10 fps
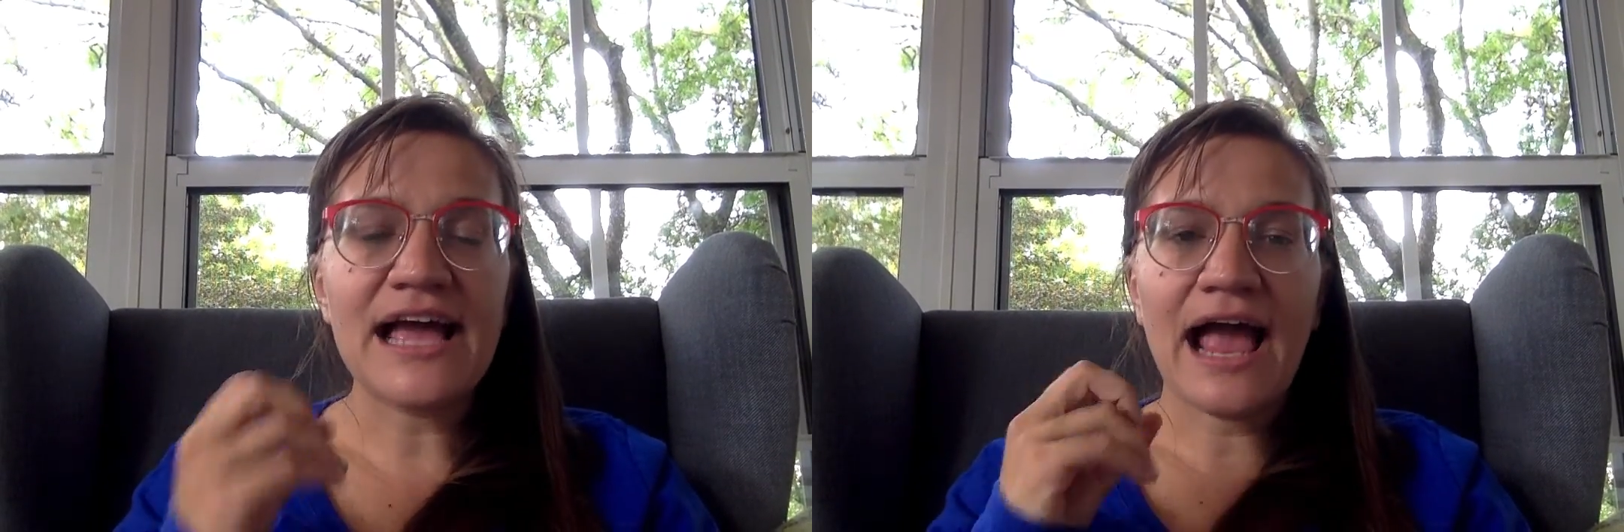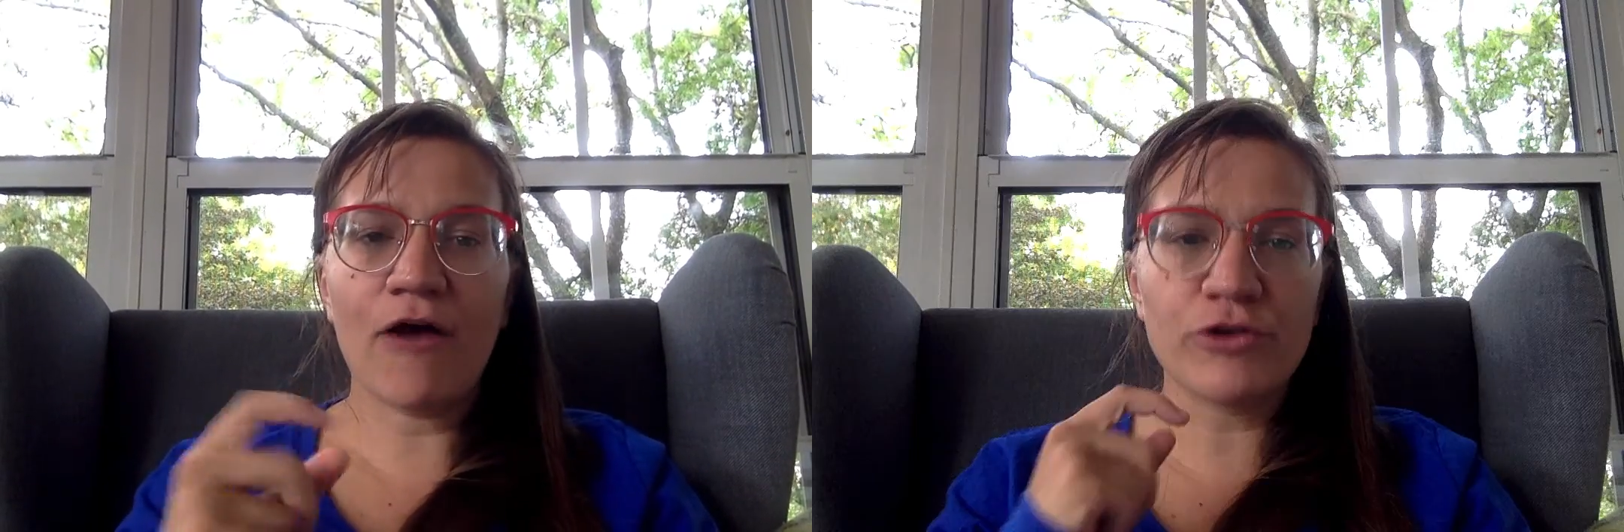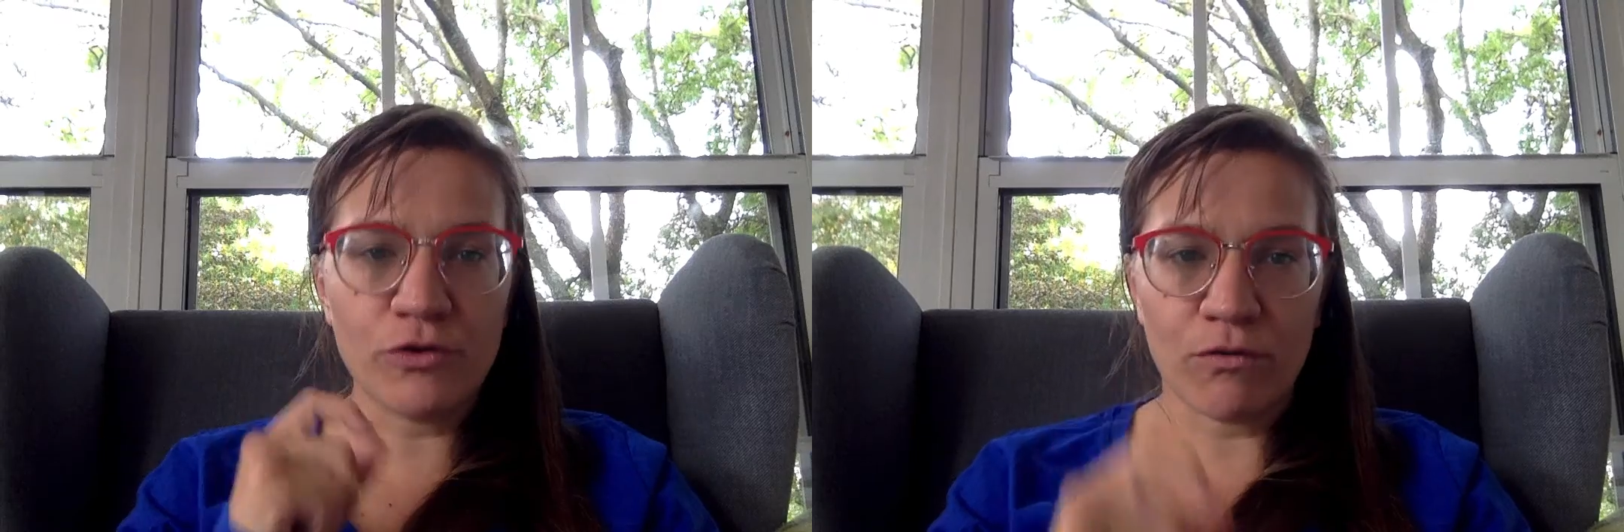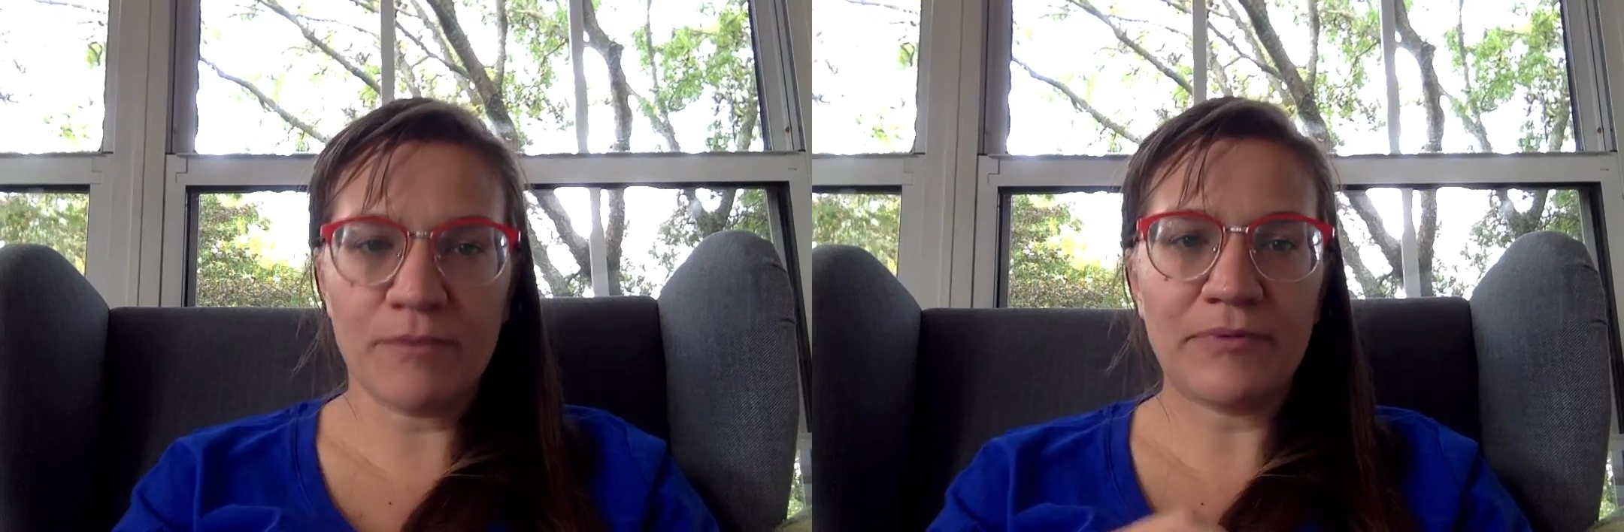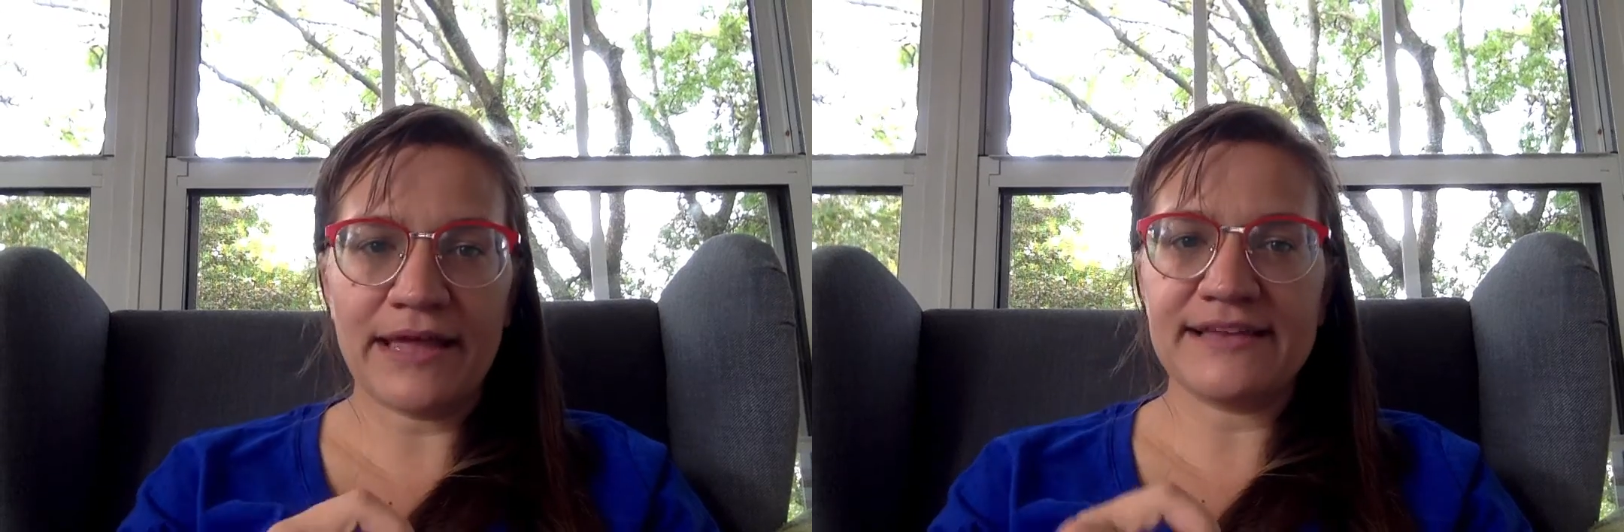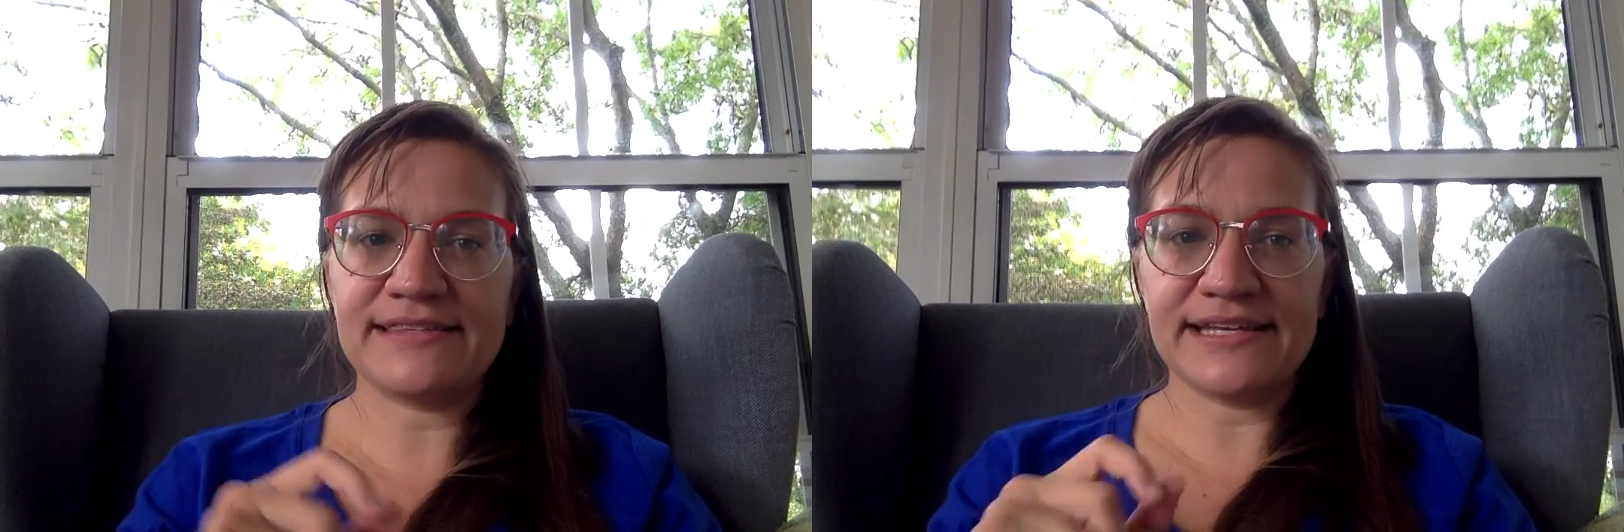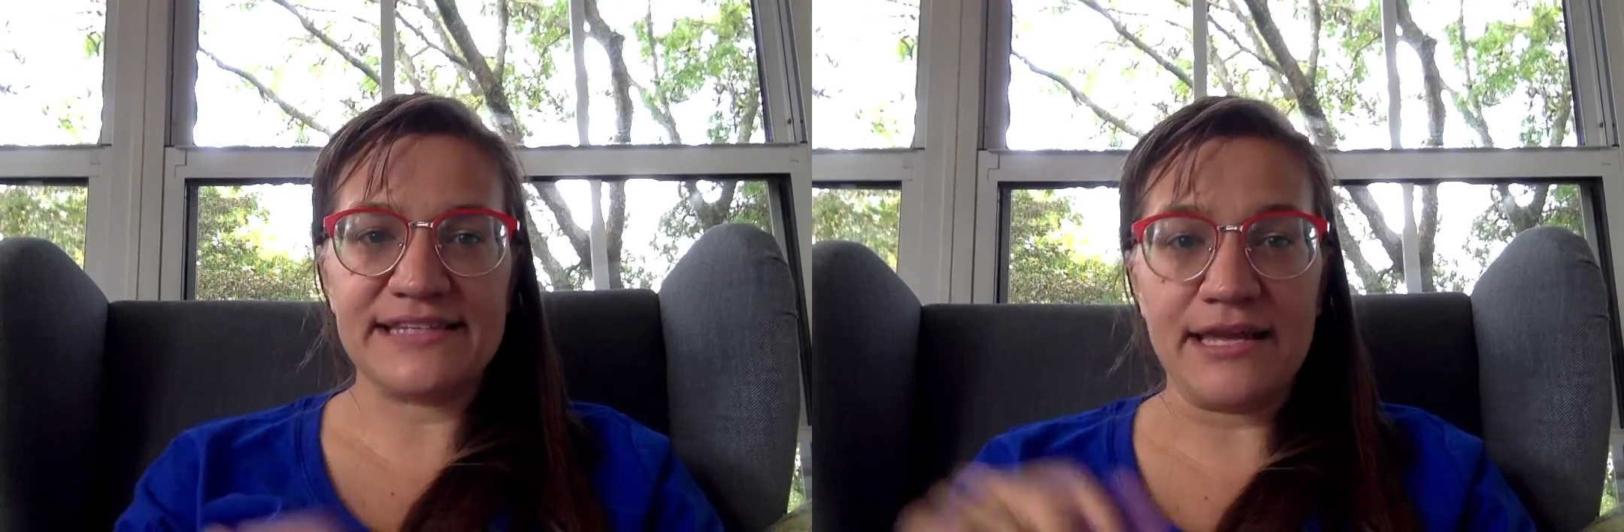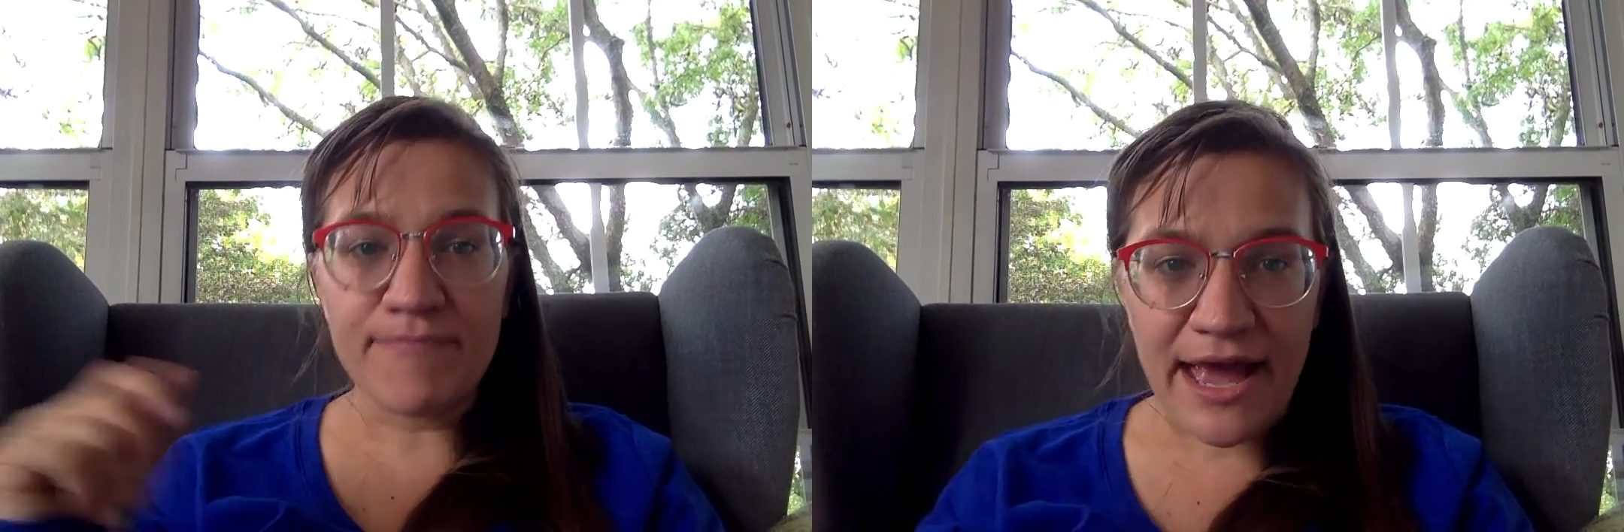how your place is
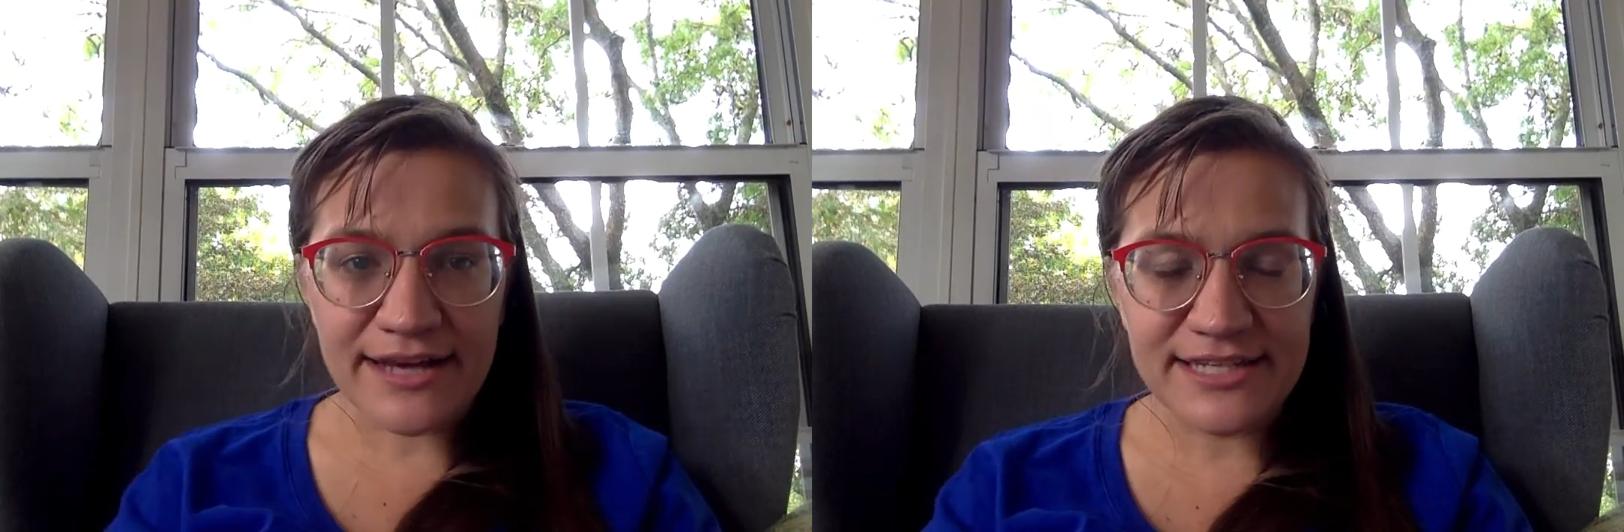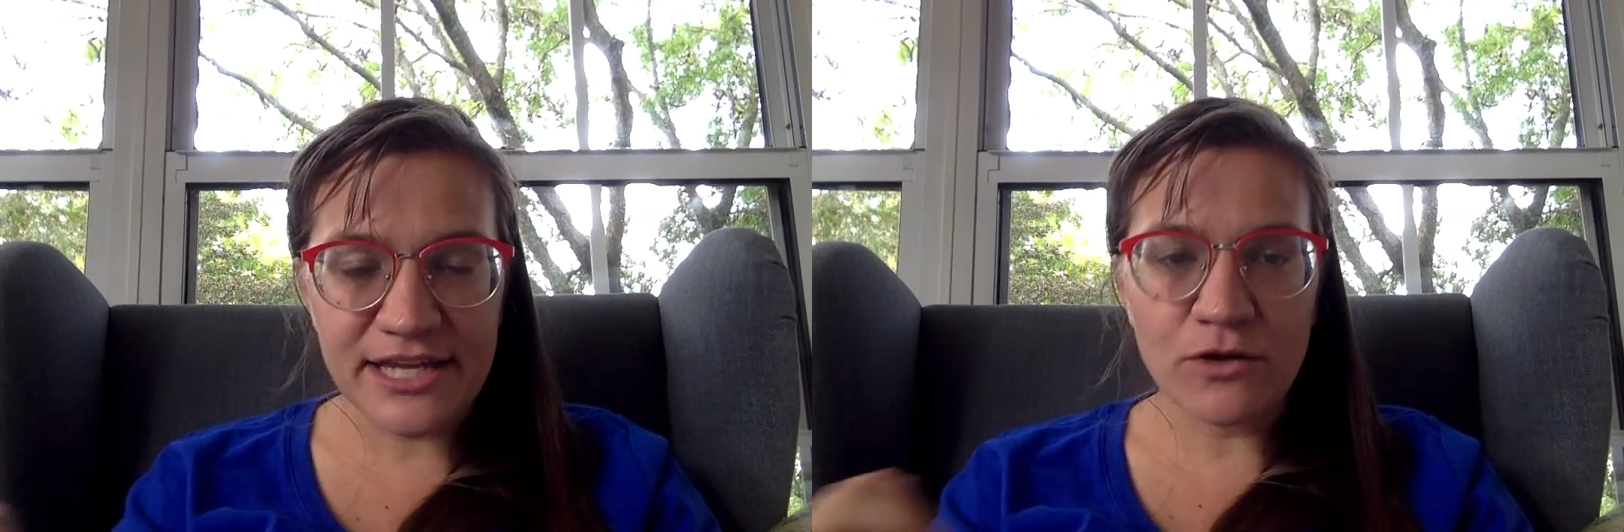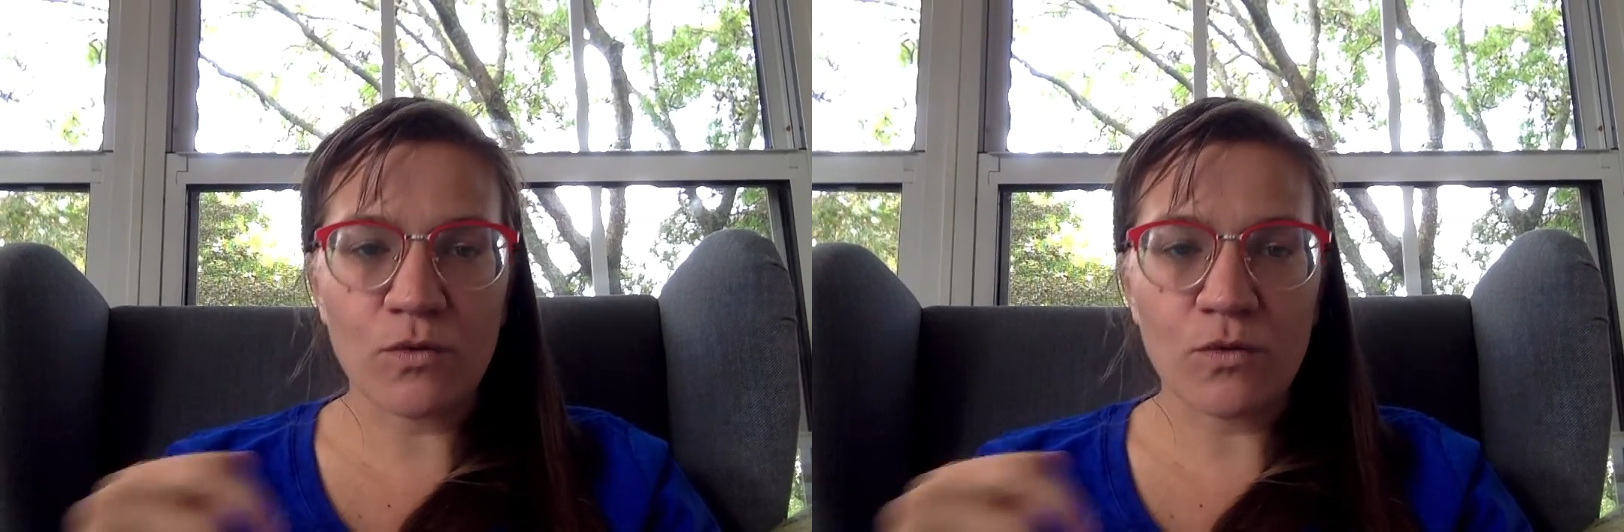impacted